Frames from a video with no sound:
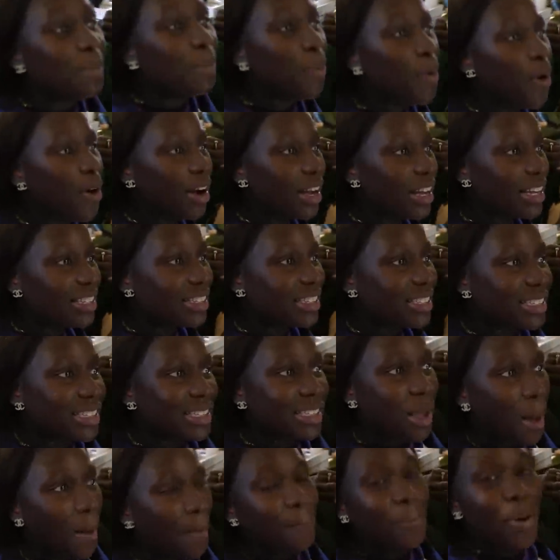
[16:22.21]
points
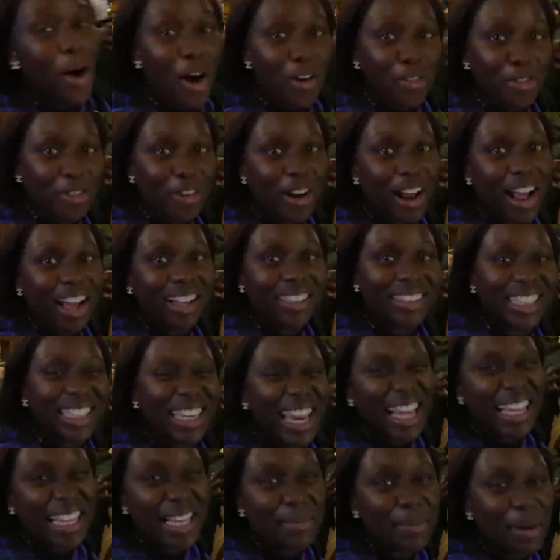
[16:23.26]
both rounds, and
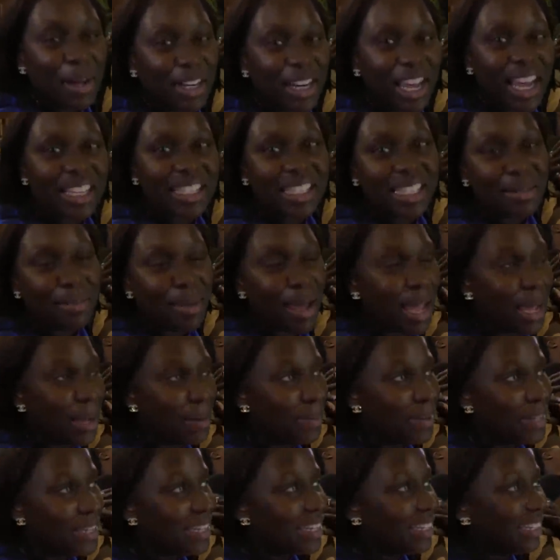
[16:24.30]
they keep underestimating
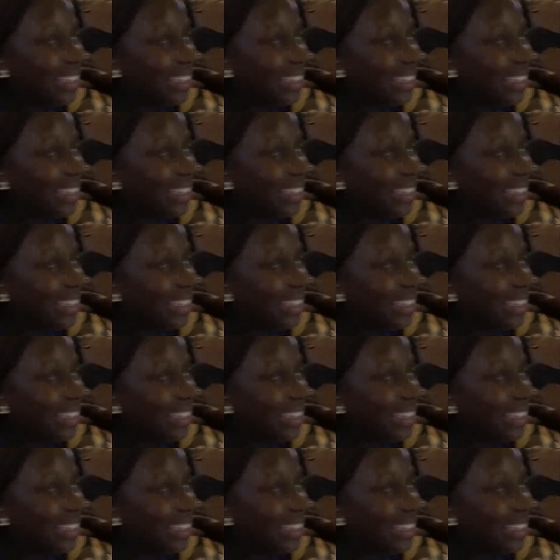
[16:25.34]
me.